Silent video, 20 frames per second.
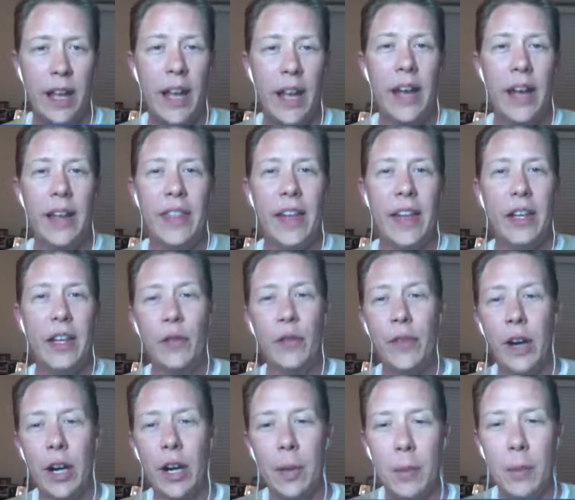Thank you
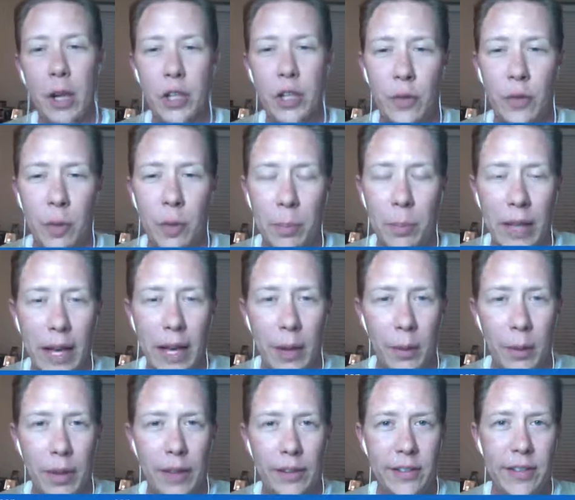very much for playing
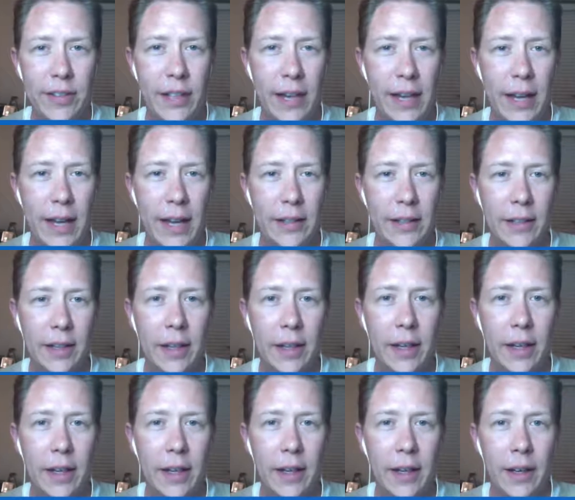with us tonight.
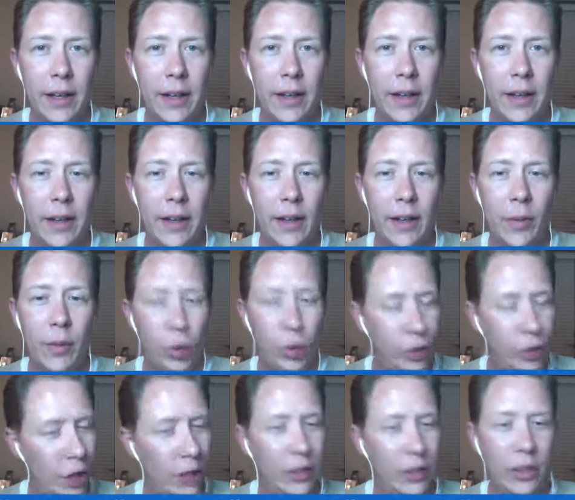We'll
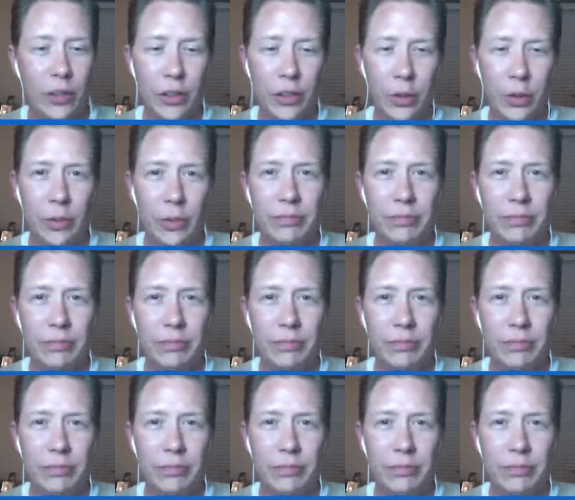talk to you soon.